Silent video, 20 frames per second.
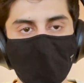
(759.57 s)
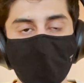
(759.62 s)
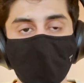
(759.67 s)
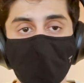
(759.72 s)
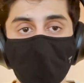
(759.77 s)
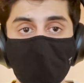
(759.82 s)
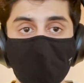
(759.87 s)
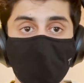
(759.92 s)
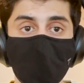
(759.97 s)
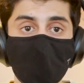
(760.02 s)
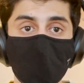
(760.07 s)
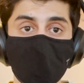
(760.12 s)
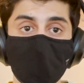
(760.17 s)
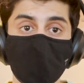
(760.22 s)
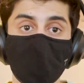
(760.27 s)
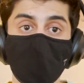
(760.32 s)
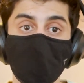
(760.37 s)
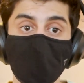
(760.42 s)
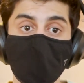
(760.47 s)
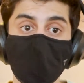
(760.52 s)
which comes
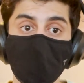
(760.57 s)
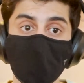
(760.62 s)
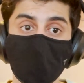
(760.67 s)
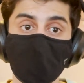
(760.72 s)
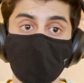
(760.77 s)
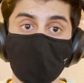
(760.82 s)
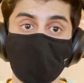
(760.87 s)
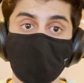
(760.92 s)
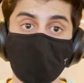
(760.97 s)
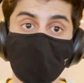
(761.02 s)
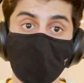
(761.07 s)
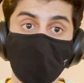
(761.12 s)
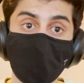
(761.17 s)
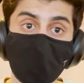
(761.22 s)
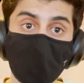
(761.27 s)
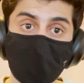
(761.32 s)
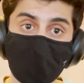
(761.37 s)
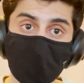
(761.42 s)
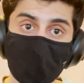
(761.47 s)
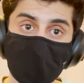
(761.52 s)
from both
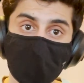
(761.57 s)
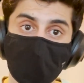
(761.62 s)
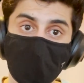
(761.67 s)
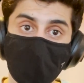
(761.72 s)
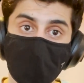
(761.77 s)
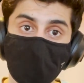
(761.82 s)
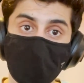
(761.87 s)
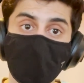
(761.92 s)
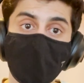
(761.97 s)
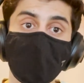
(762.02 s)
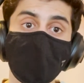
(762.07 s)
governmental side